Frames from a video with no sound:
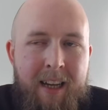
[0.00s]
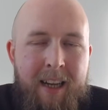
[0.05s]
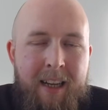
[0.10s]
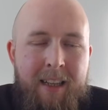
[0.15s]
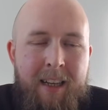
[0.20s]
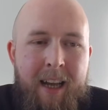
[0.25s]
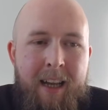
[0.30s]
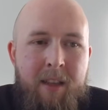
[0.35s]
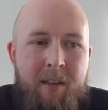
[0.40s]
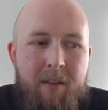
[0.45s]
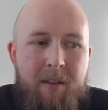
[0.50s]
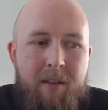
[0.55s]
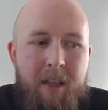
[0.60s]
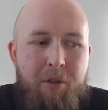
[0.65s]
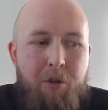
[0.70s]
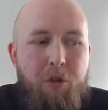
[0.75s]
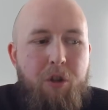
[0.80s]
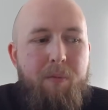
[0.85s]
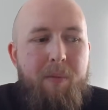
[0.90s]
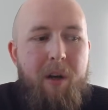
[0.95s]
it's
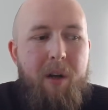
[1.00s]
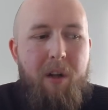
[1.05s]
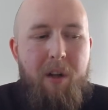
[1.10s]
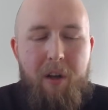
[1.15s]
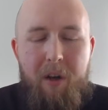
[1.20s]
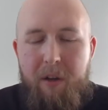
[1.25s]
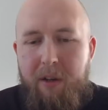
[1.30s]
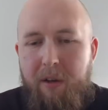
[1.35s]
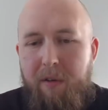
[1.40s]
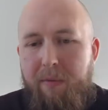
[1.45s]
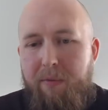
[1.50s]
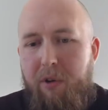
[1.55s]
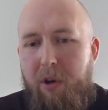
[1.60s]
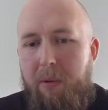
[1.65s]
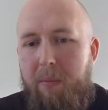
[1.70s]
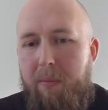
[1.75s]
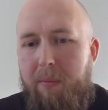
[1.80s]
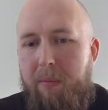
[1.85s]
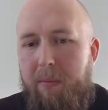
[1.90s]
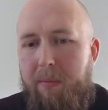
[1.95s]
just about learning
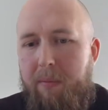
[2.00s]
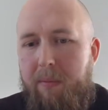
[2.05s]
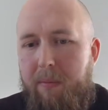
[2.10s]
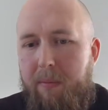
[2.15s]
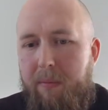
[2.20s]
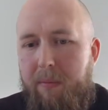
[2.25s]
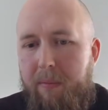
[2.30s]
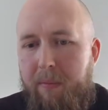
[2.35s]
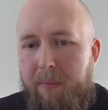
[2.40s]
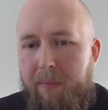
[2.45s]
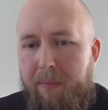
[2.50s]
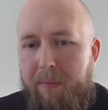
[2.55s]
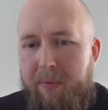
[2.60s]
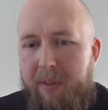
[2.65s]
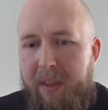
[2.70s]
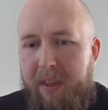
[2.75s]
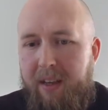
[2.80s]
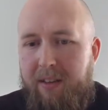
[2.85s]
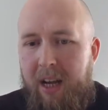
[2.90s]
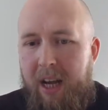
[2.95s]
from
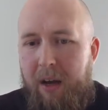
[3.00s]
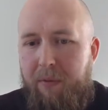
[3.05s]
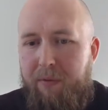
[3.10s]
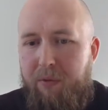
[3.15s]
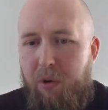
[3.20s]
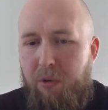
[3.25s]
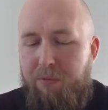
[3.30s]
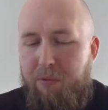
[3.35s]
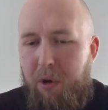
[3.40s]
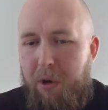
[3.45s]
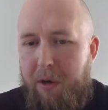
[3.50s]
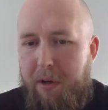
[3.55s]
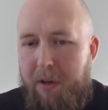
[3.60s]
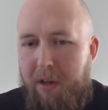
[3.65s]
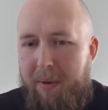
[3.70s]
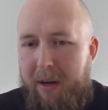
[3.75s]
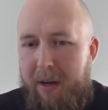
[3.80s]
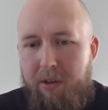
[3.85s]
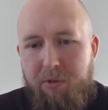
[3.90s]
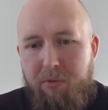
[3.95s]
things that have gone wrong in the
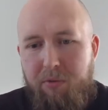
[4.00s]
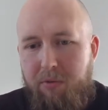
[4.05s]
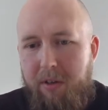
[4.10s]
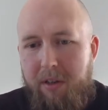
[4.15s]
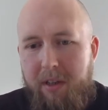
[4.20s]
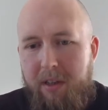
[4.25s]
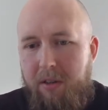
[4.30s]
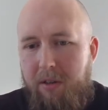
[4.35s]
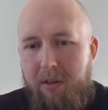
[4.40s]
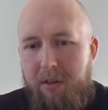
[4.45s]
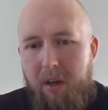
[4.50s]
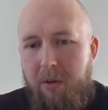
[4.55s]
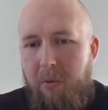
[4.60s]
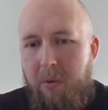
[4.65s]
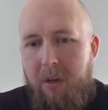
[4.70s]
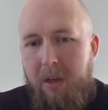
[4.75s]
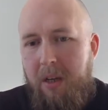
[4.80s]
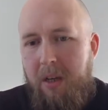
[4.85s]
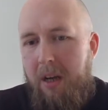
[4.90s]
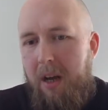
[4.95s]
past, really. So
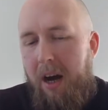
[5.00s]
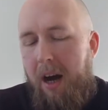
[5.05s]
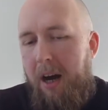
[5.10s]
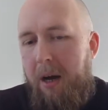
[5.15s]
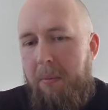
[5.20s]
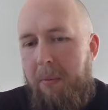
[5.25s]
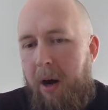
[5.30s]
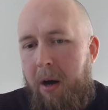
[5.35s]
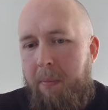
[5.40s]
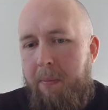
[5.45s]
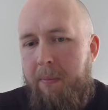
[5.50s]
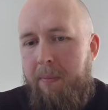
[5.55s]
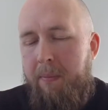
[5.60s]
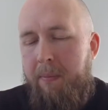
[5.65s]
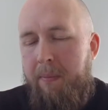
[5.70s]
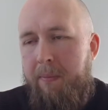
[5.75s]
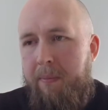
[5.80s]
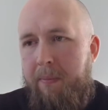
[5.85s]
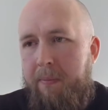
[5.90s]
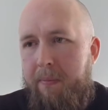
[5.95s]
I'm